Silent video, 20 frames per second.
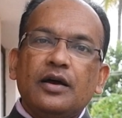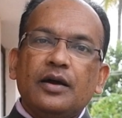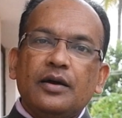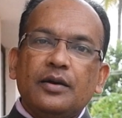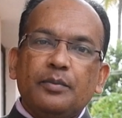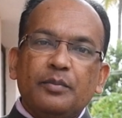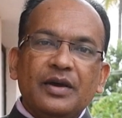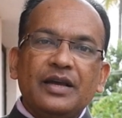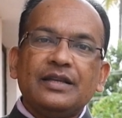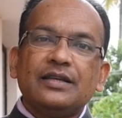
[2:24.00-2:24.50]

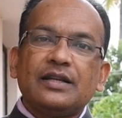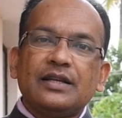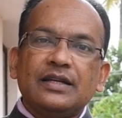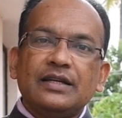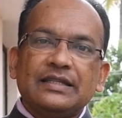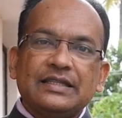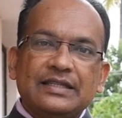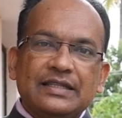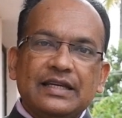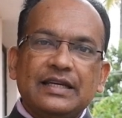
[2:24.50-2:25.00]
major
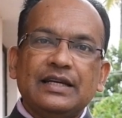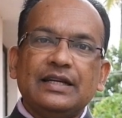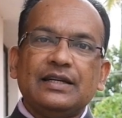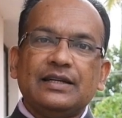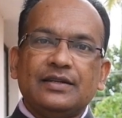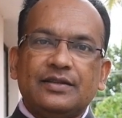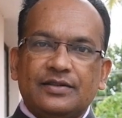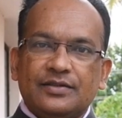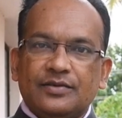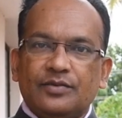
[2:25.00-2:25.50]

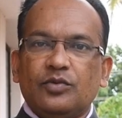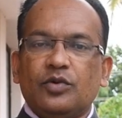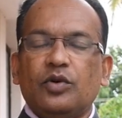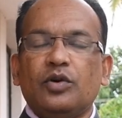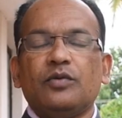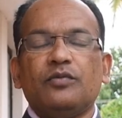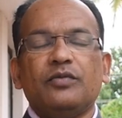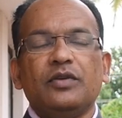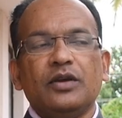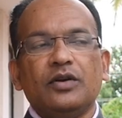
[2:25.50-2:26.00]
concerns,
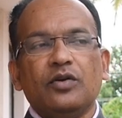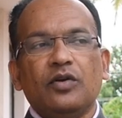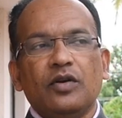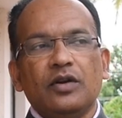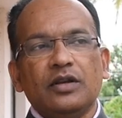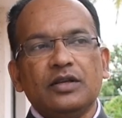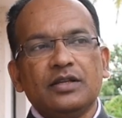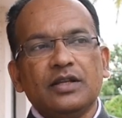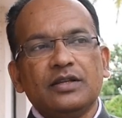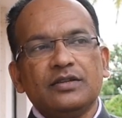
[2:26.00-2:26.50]
or we
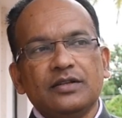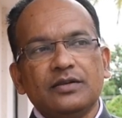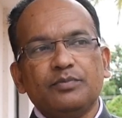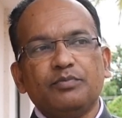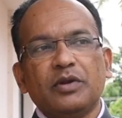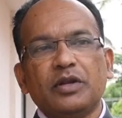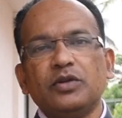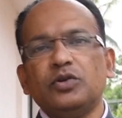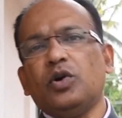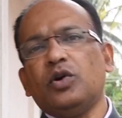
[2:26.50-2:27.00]
call it as a
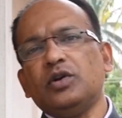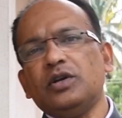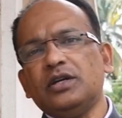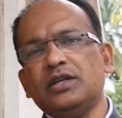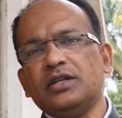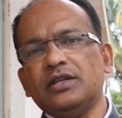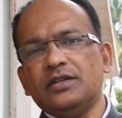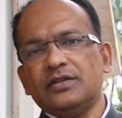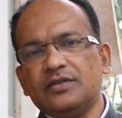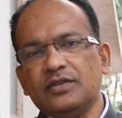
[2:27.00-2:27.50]

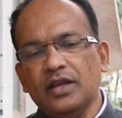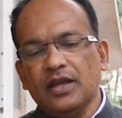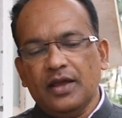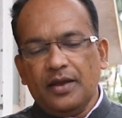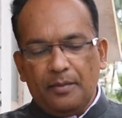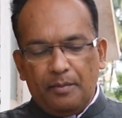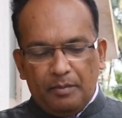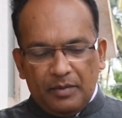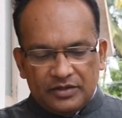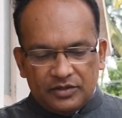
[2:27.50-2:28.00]
priorities,
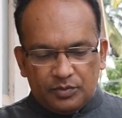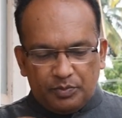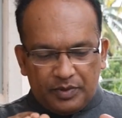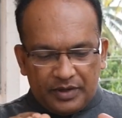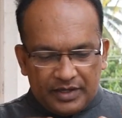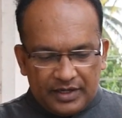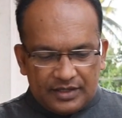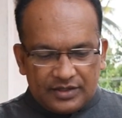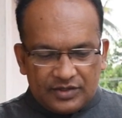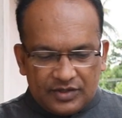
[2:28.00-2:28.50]
must
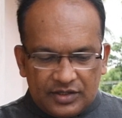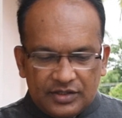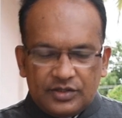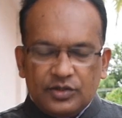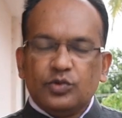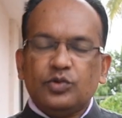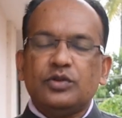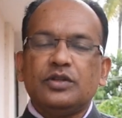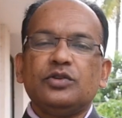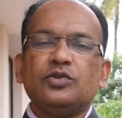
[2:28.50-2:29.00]
penetrate
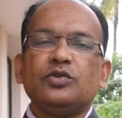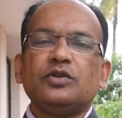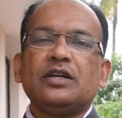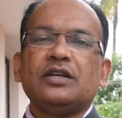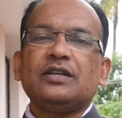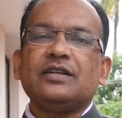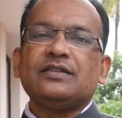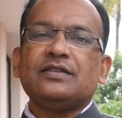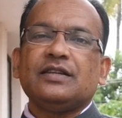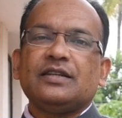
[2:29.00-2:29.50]
into the
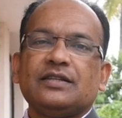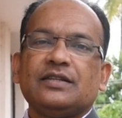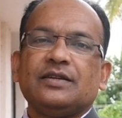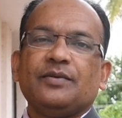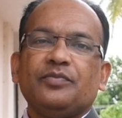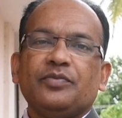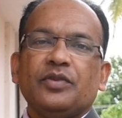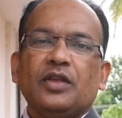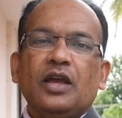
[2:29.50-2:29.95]
educational sector.